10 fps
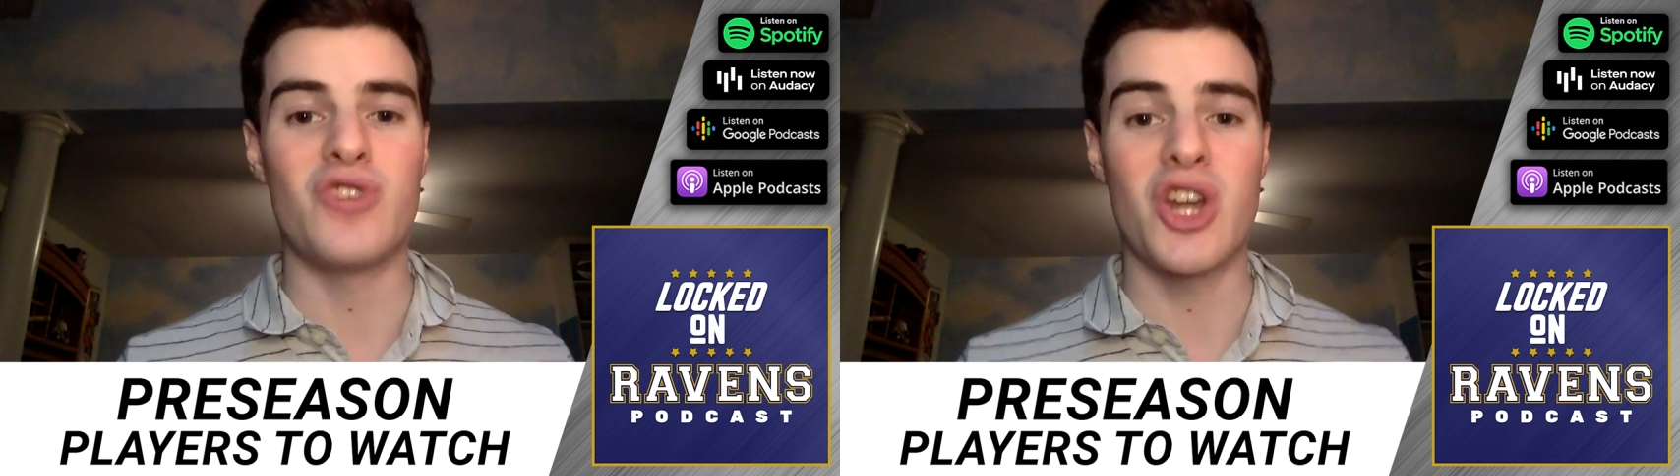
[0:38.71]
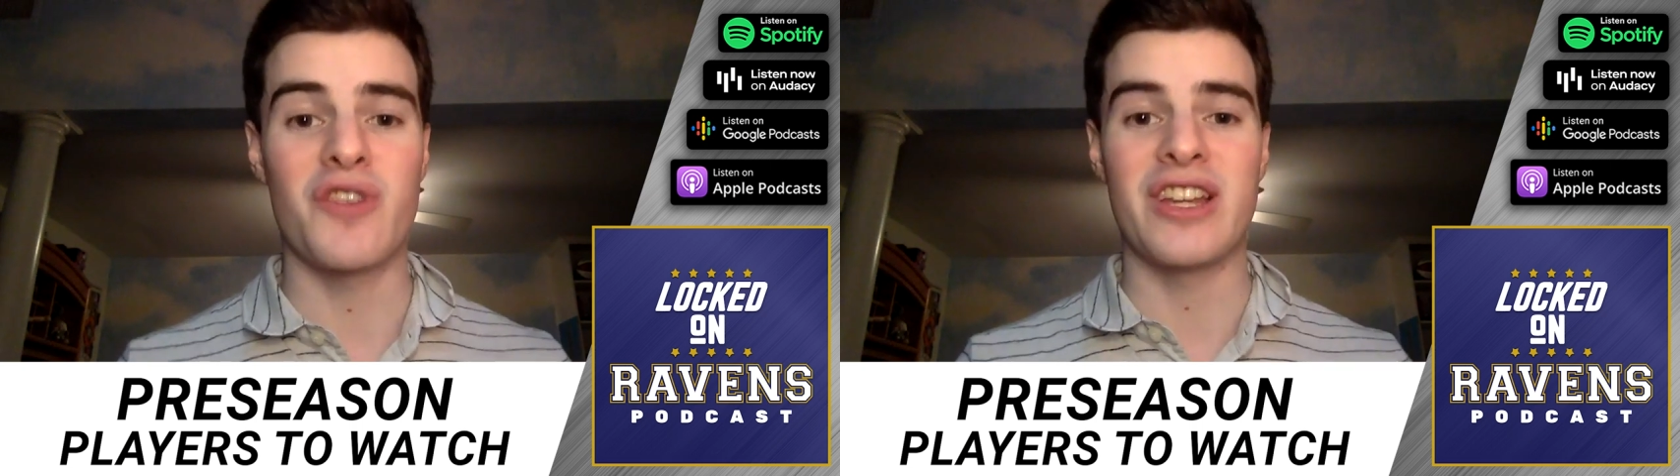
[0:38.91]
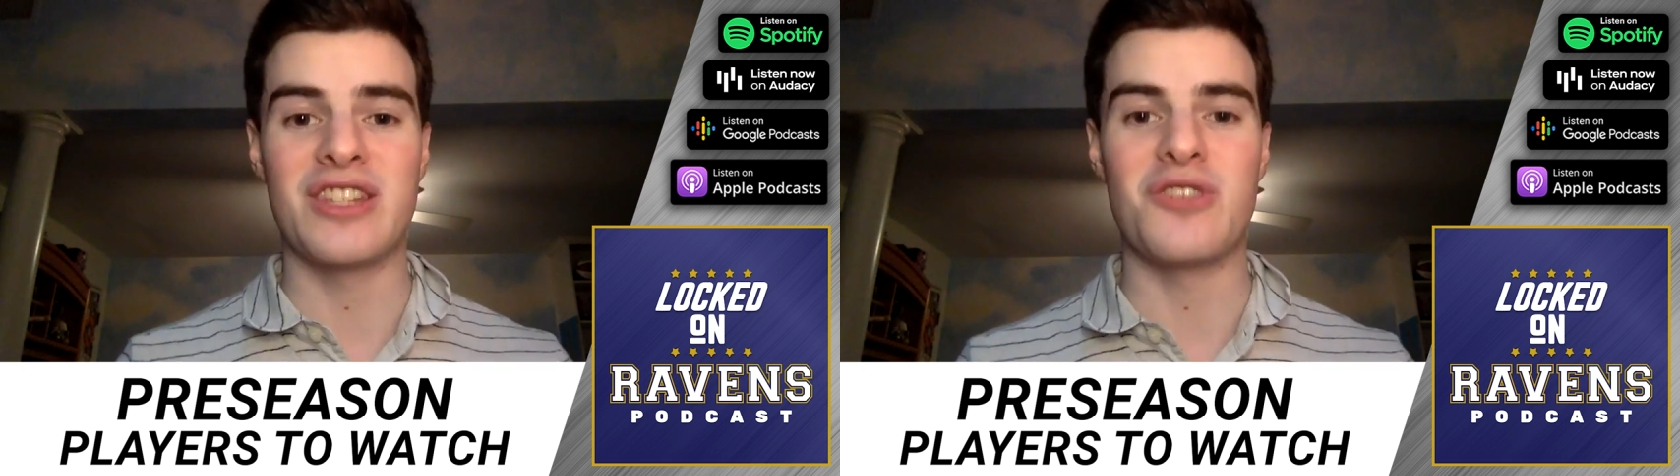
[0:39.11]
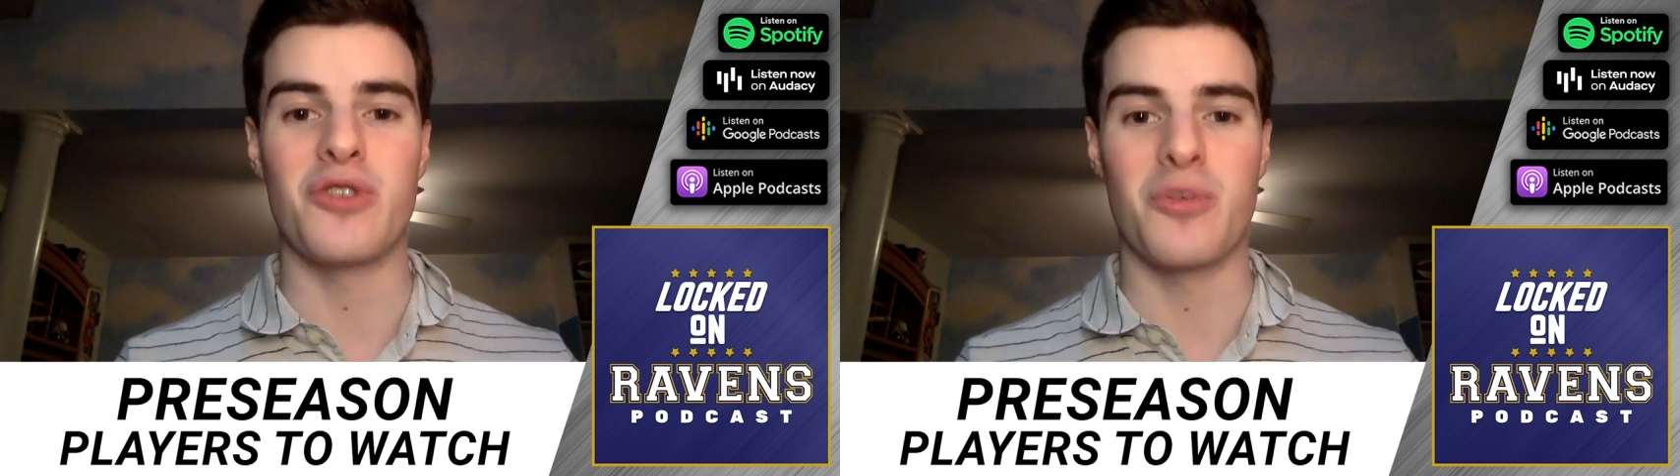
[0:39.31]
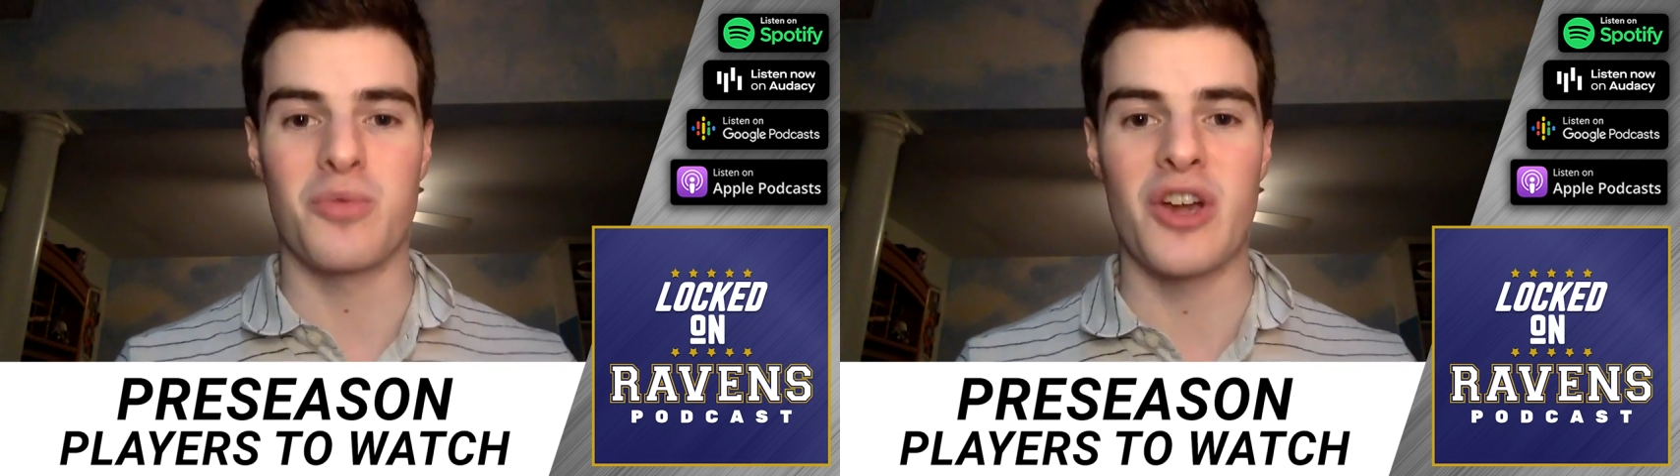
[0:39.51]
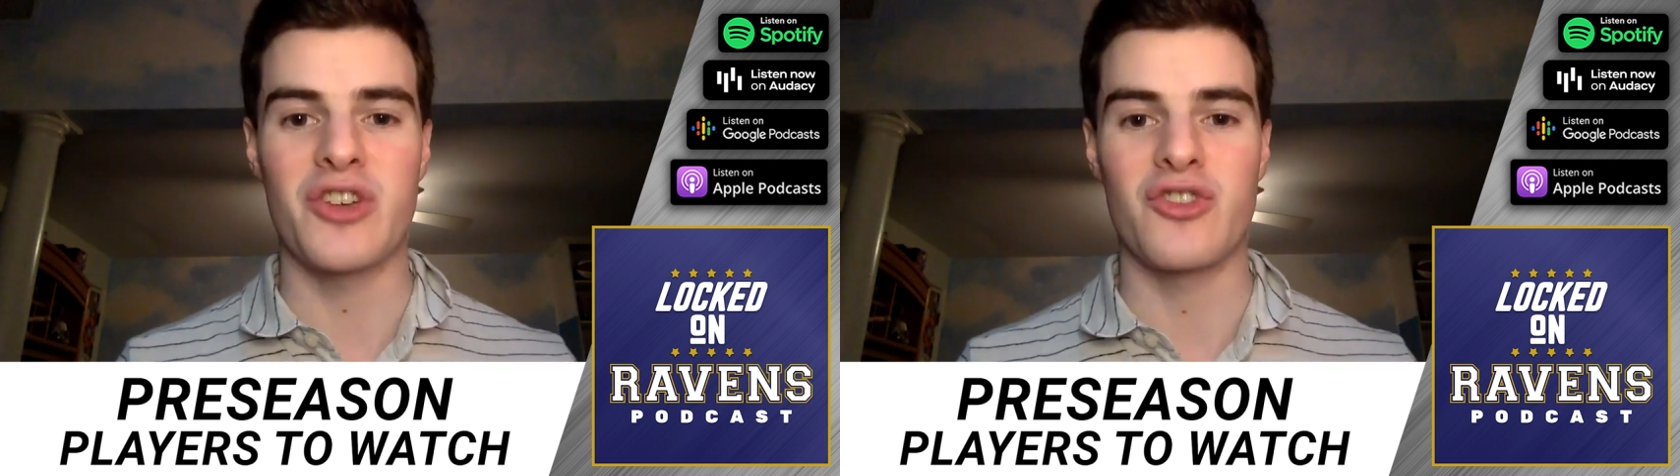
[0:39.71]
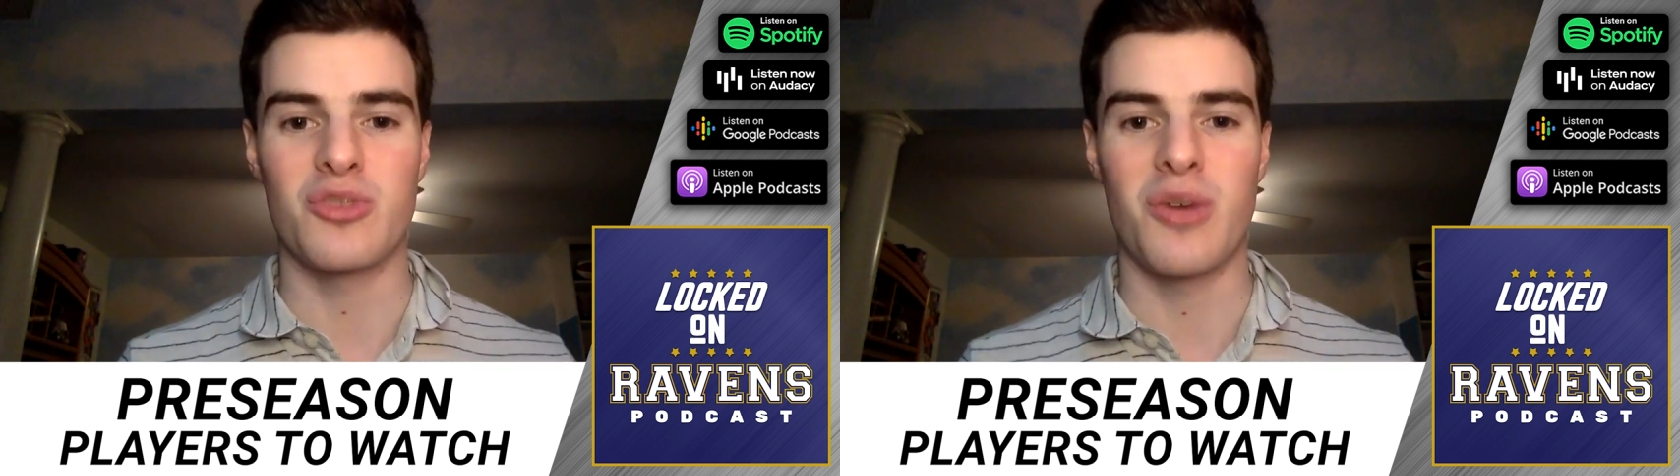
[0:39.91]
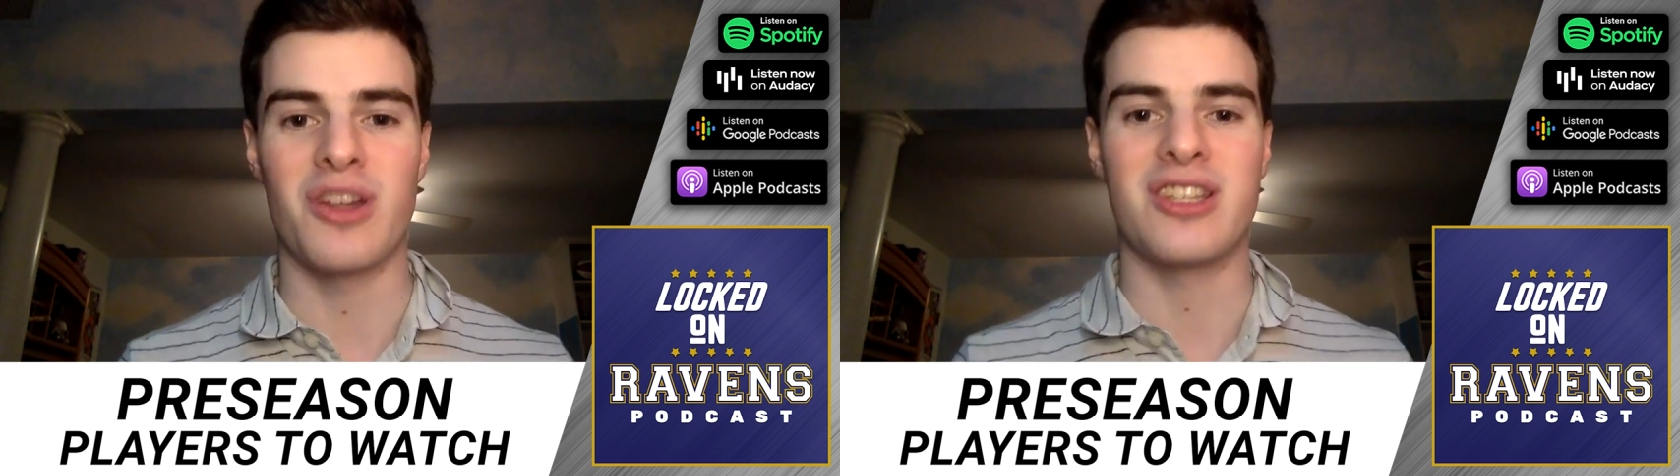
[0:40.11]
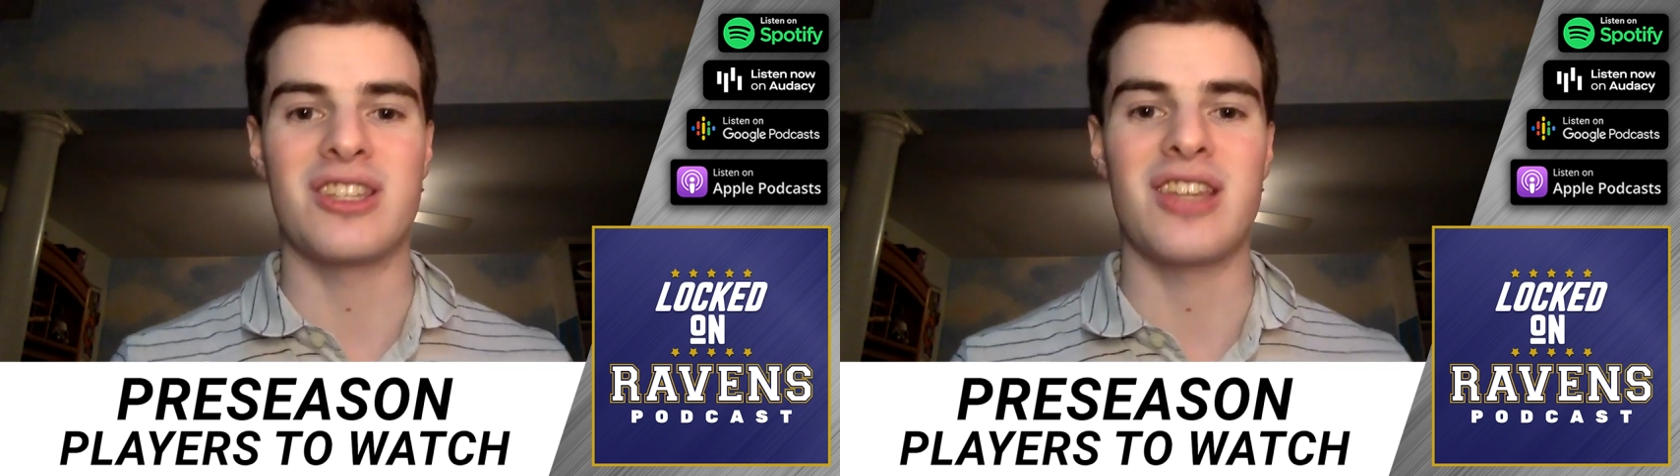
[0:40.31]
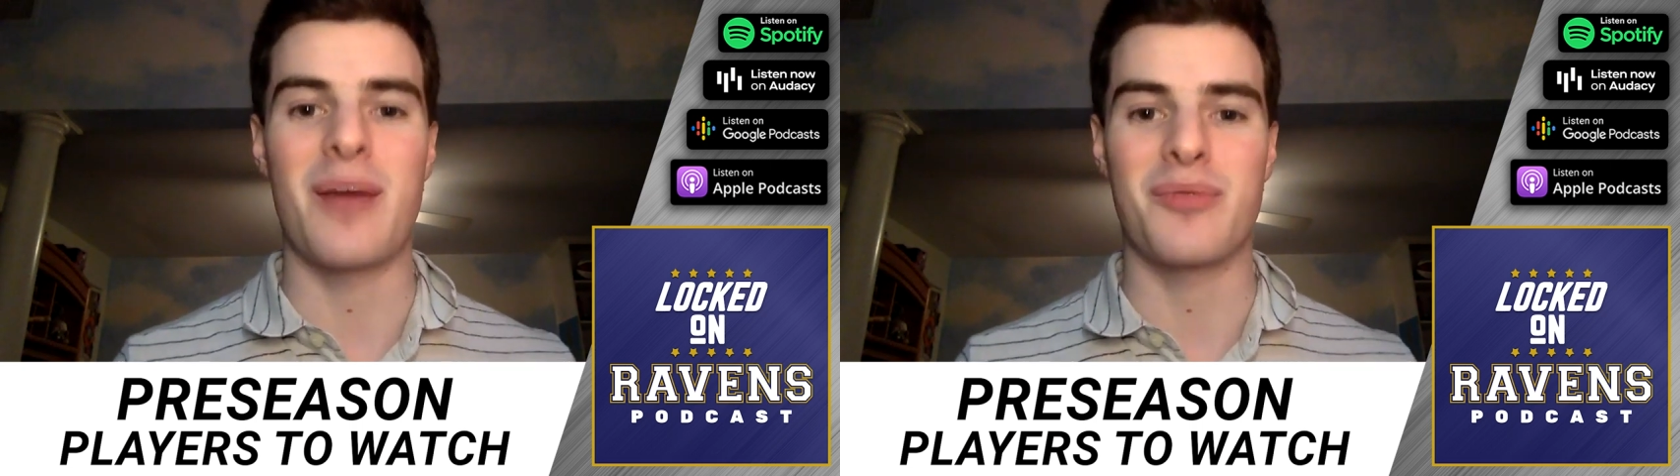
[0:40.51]
to generate interior pressure as well as
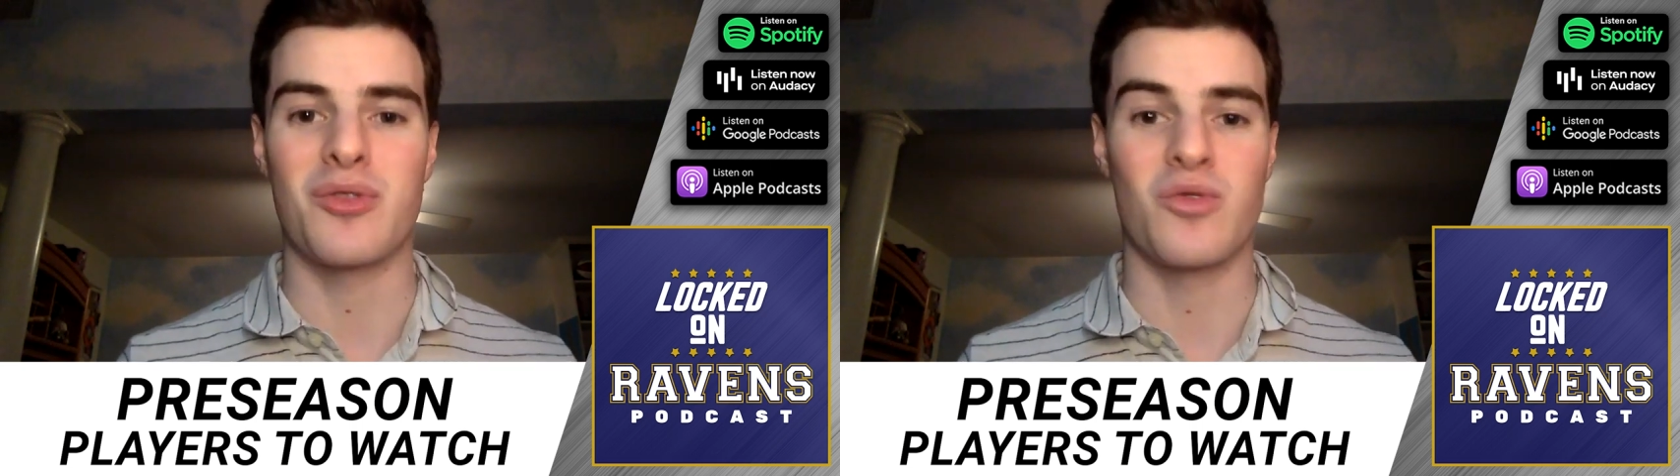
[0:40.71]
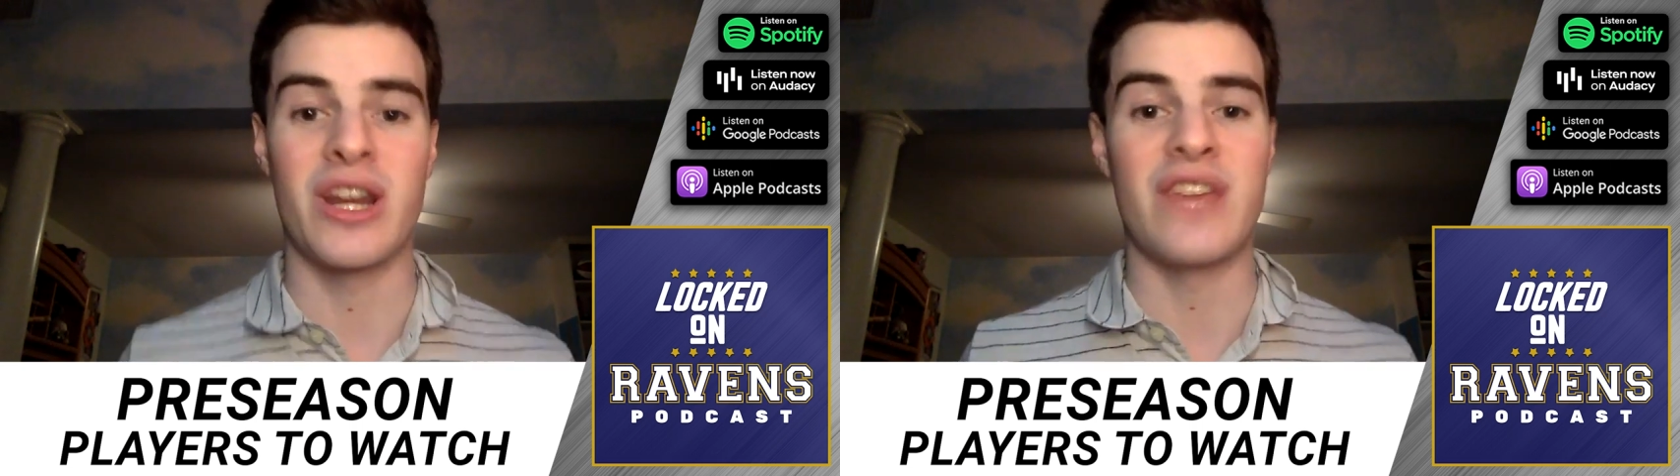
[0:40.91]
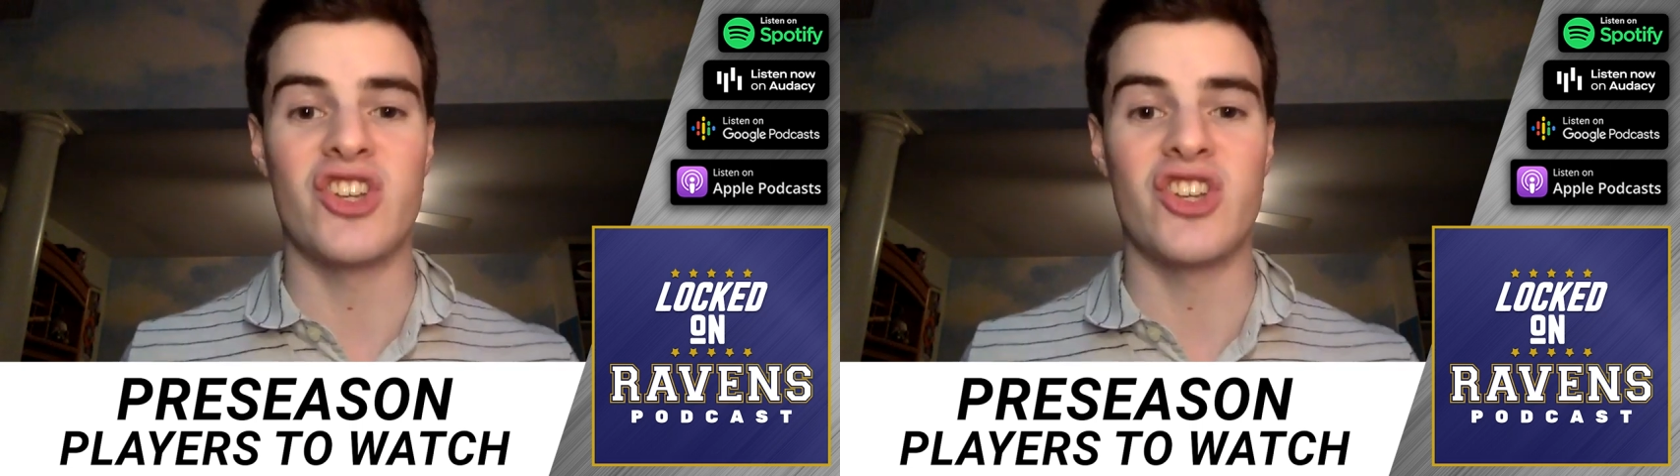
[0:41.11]
stop the run,